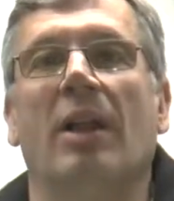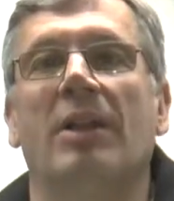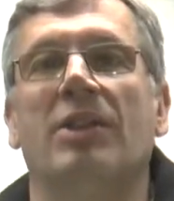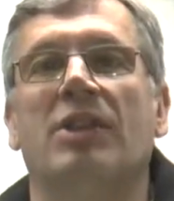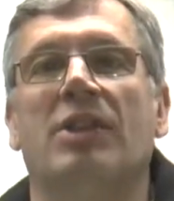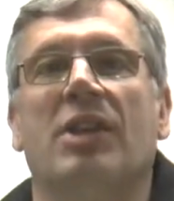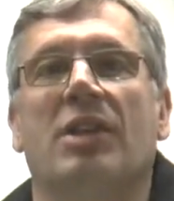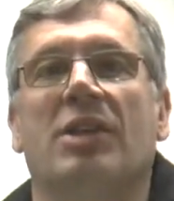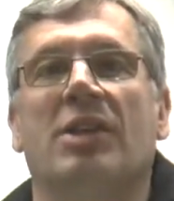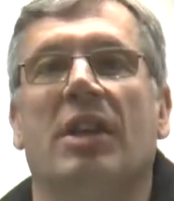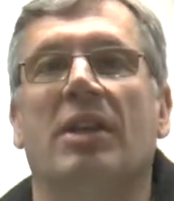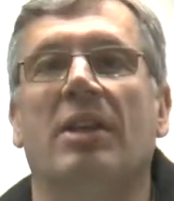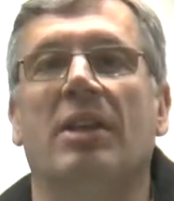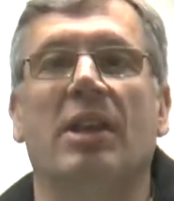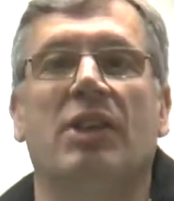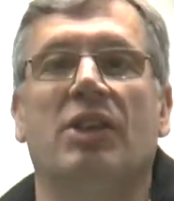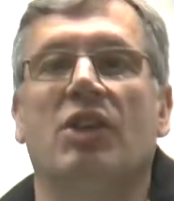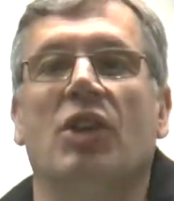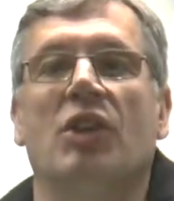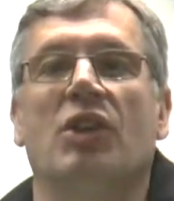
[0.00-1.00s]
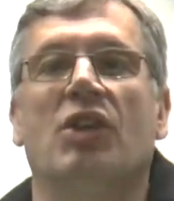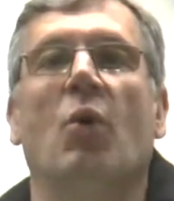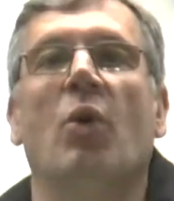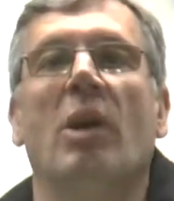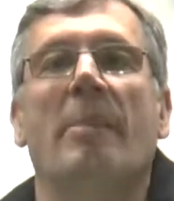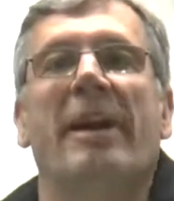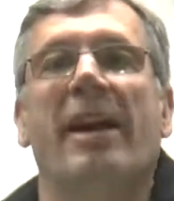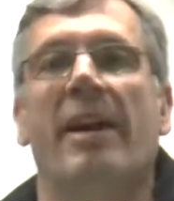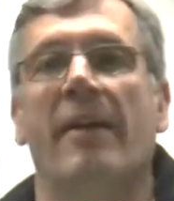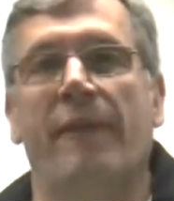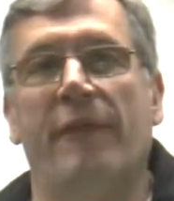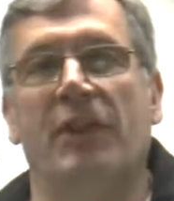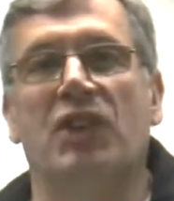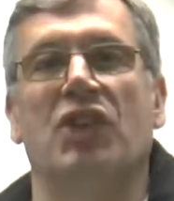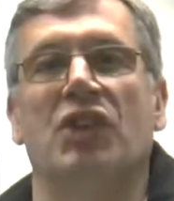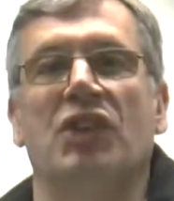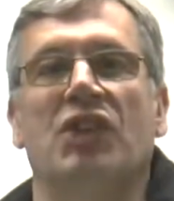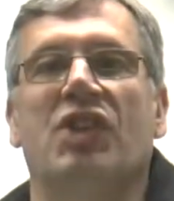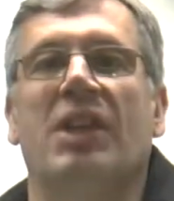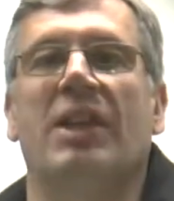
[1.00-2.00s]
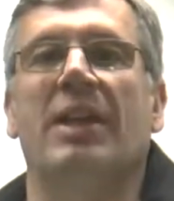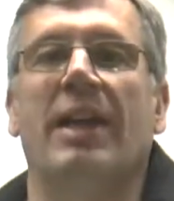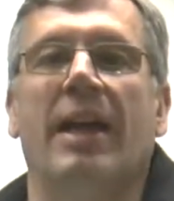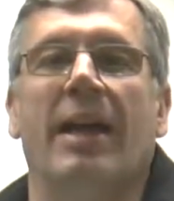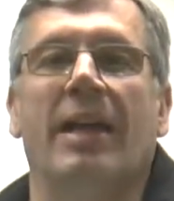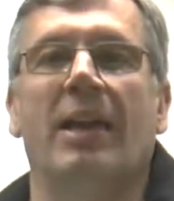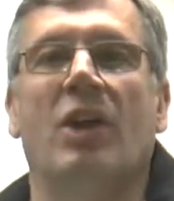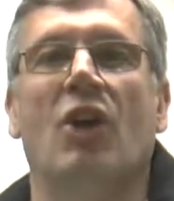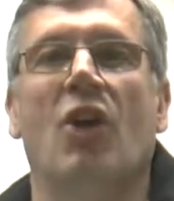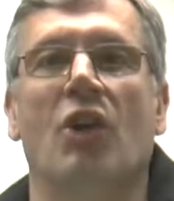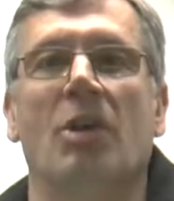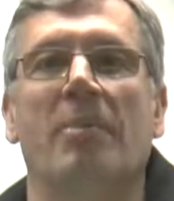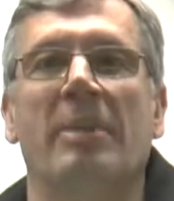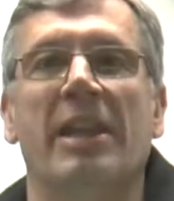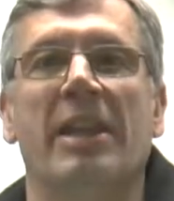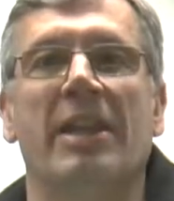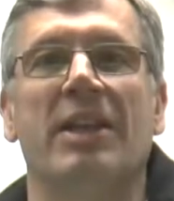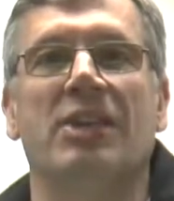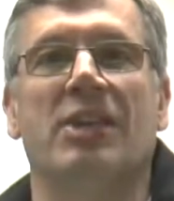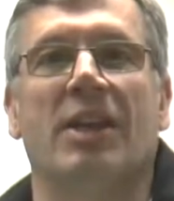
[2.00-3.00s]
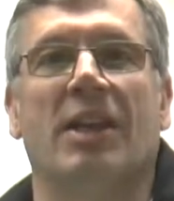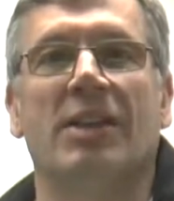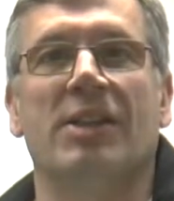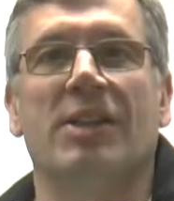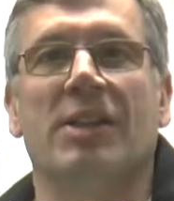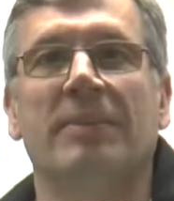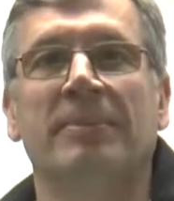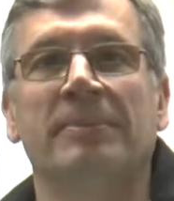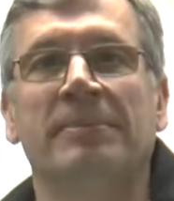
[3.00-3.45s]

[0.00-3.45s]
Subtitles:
It's all about efficiency and economy these days.